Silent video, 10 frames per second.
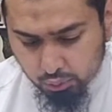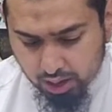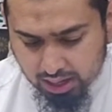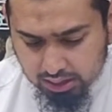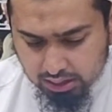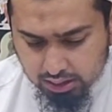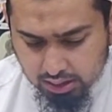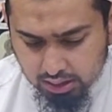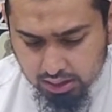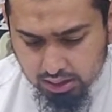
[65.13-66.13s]
And
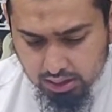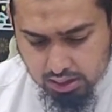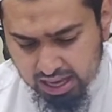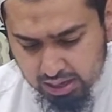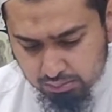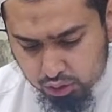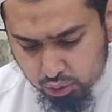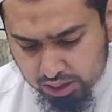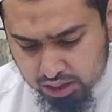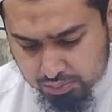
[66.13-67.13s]
when he
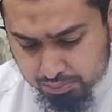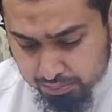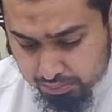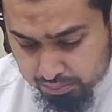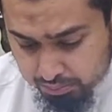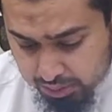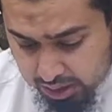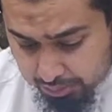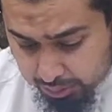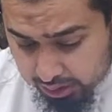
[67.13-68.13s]
came to his
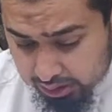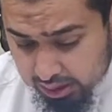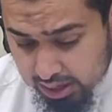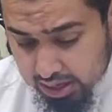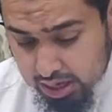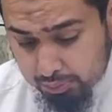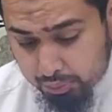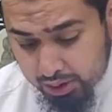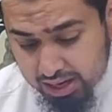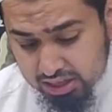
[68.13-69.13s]
people,
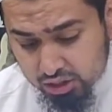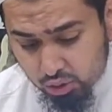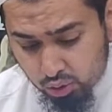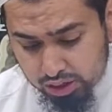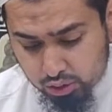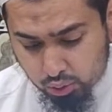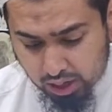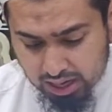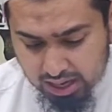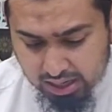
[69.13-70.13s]
he praised the Holy
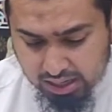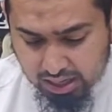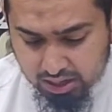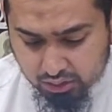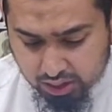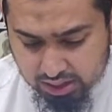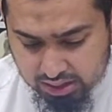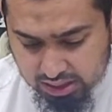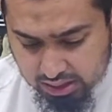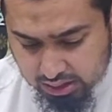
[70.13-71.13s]
Quran in a
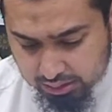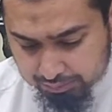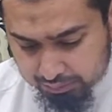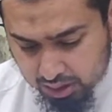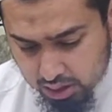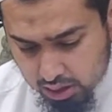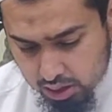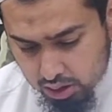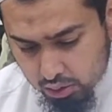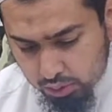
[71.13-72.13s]
great deal,
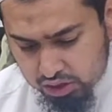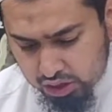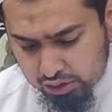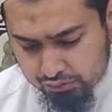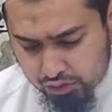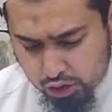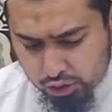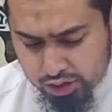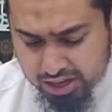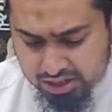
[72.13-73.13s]
which
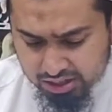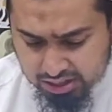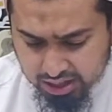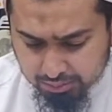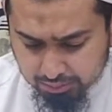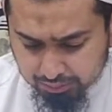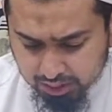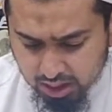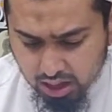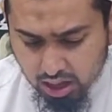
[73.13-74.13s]
infuriated them.